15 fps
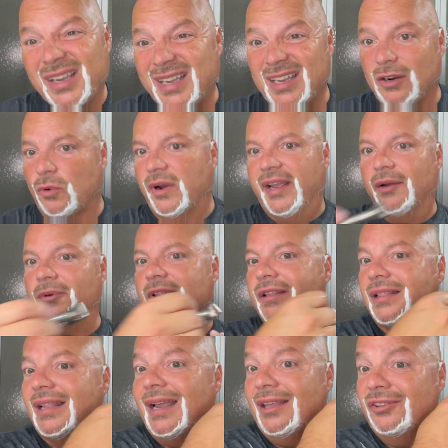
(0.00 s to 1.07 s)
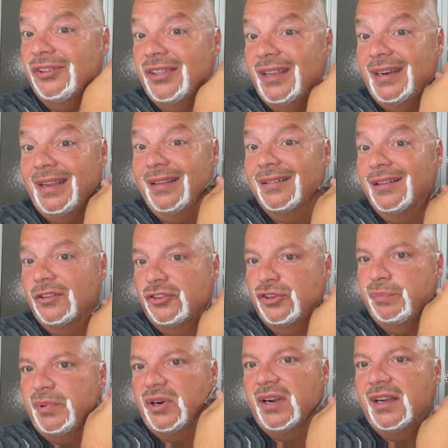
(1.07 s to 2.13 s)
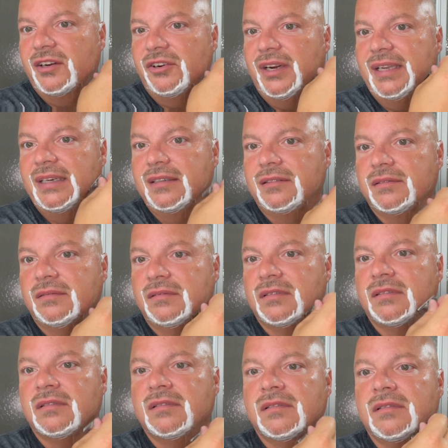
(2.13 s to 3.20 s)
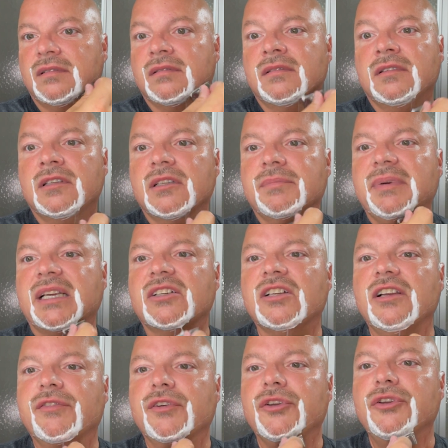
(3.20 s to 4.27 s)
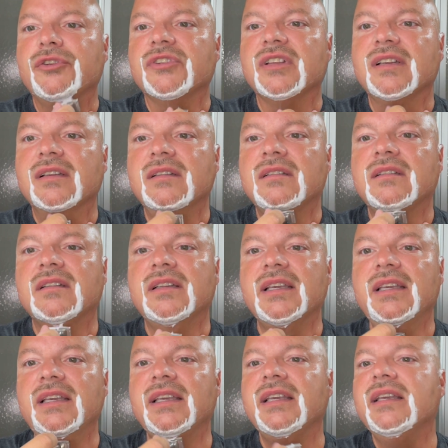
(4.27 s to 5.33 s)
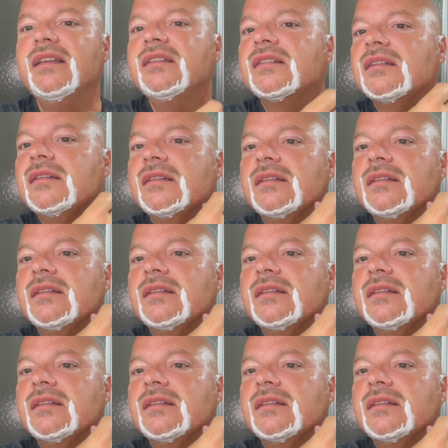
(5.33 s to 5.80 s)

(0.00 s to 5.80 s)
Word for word: get away with a lather that isn't super hydrated, especially if you're using DEs.